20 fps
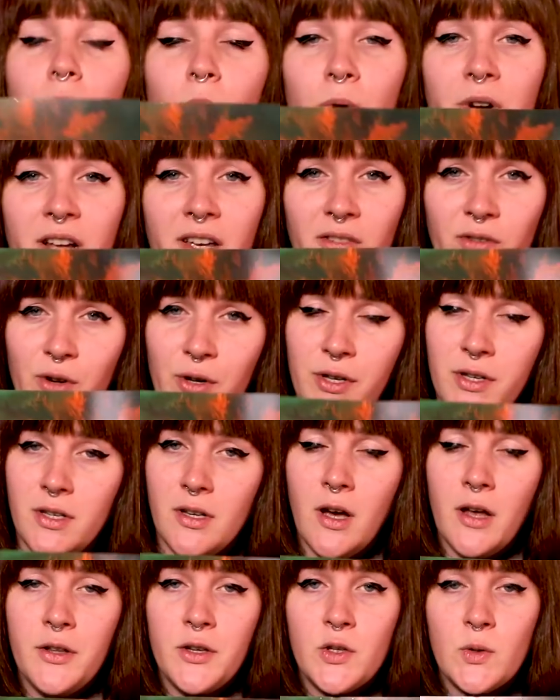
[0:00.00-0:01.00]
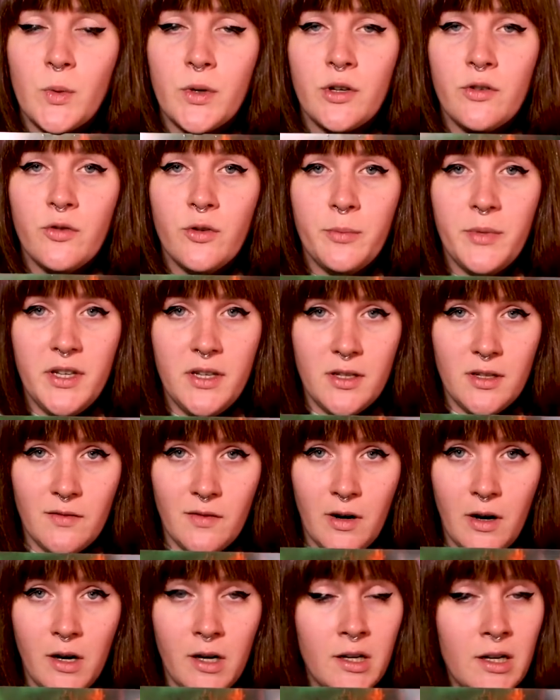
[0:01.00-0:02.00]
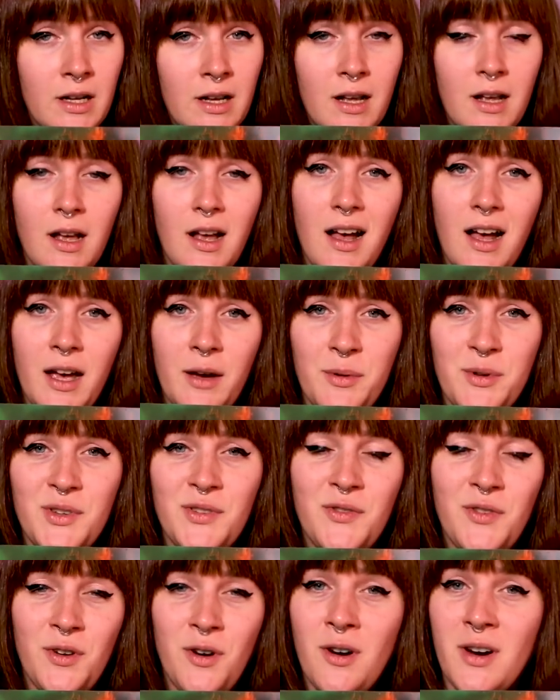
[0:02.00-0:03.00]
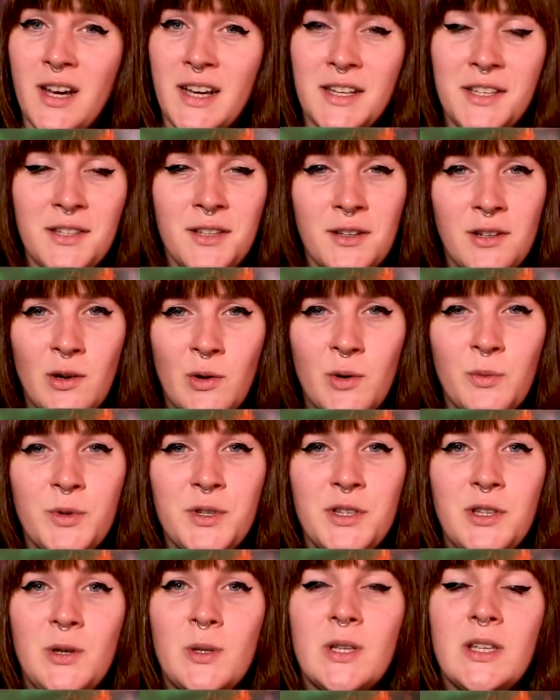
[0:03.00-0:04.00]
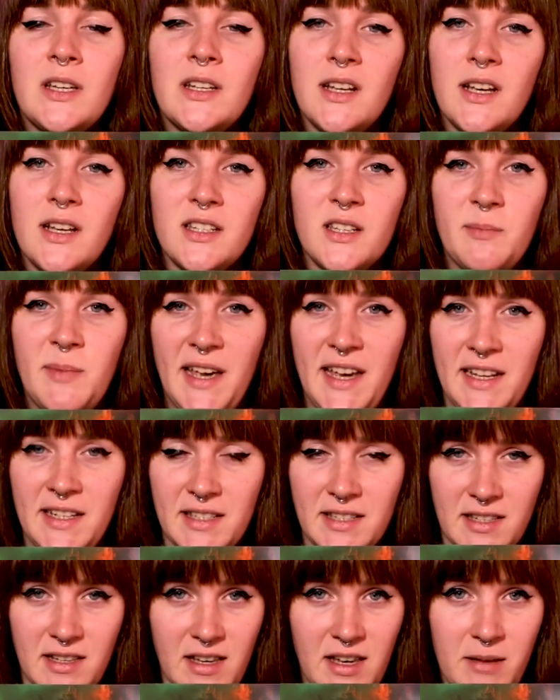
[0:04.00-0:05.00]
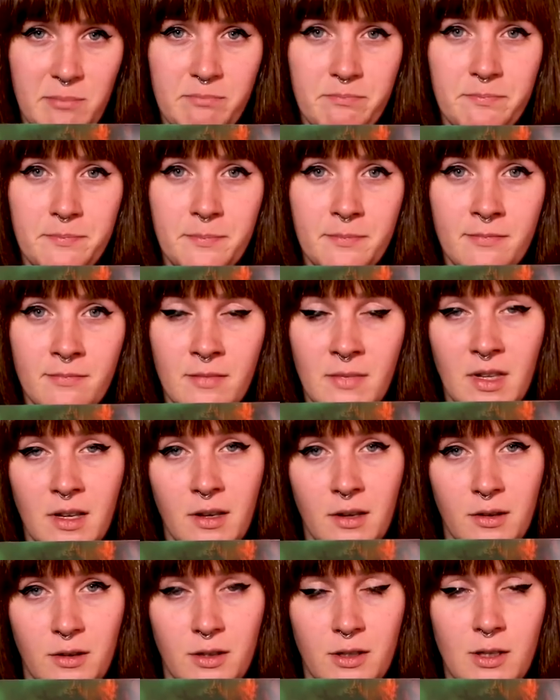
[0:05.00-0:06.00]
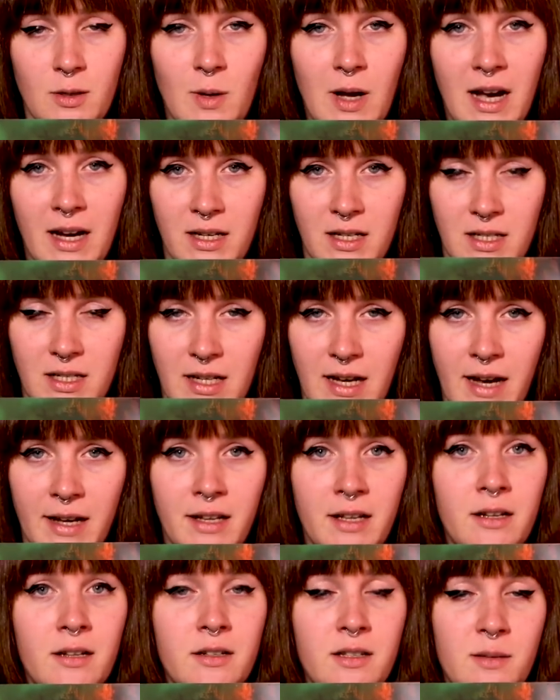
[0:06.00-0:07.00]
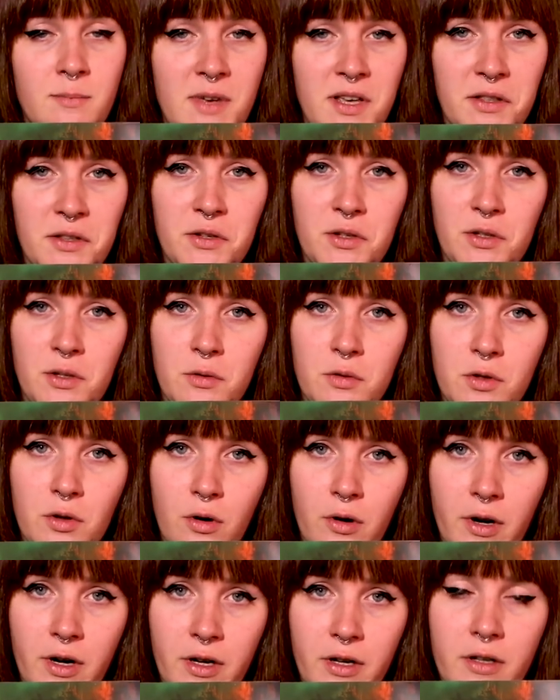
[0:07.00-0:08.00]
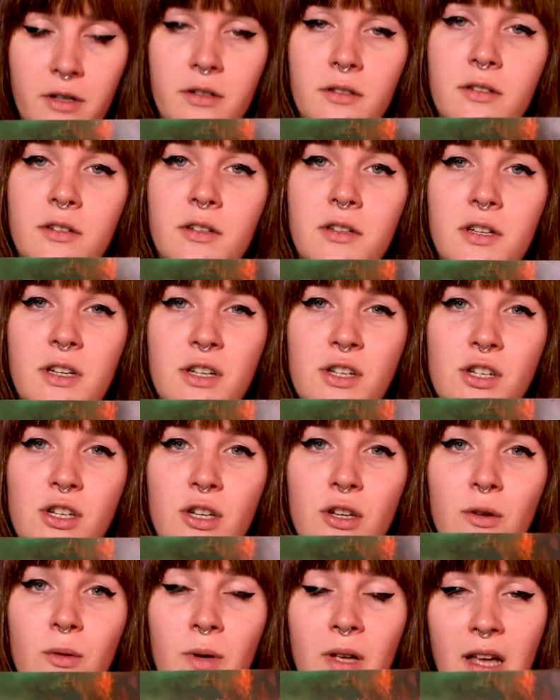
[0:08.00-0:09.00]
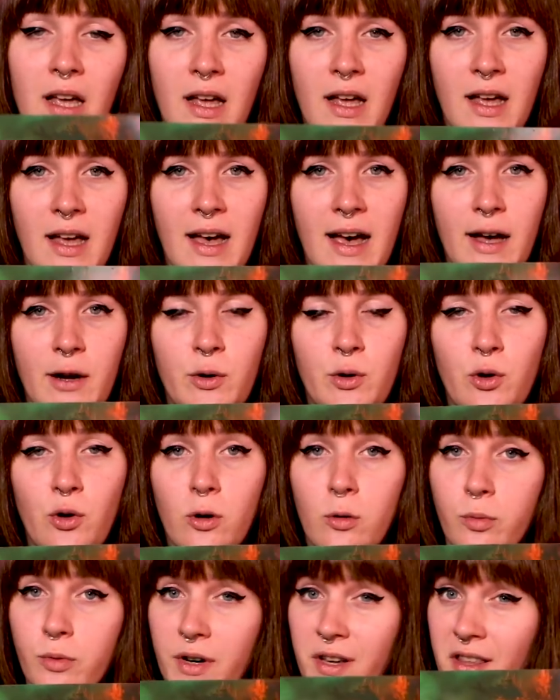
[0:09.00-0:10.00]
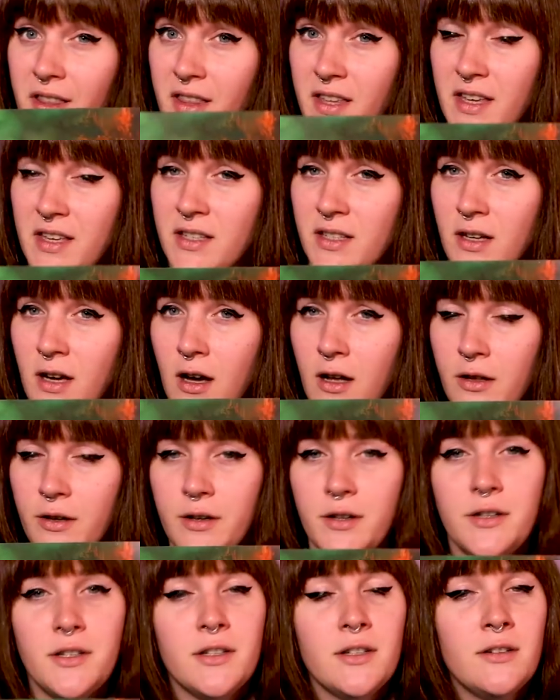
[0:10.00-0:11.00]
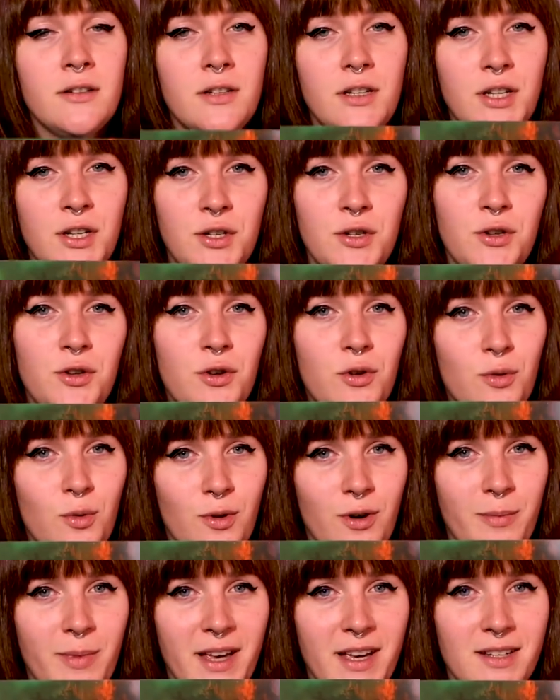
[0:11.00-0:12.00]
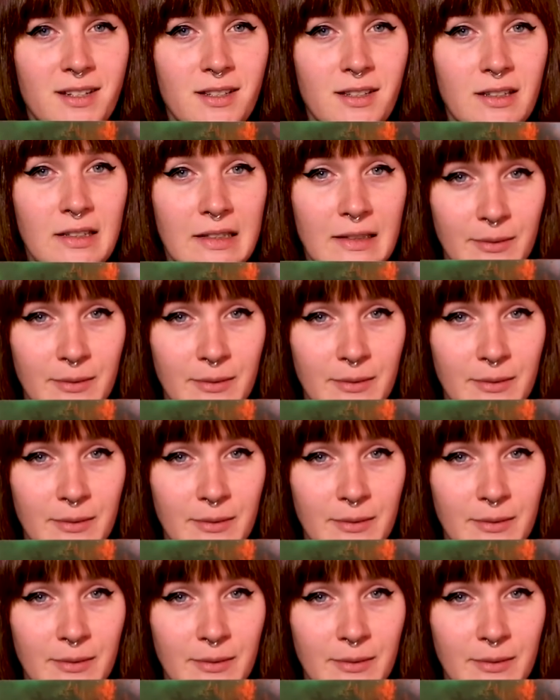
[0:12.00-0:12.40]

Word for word: When I first saw this wonderful piece of art, I was furious that no one was using it as a paint scheme. So I decided to make this tutorial to teach you how to incorporate these colors into your warband.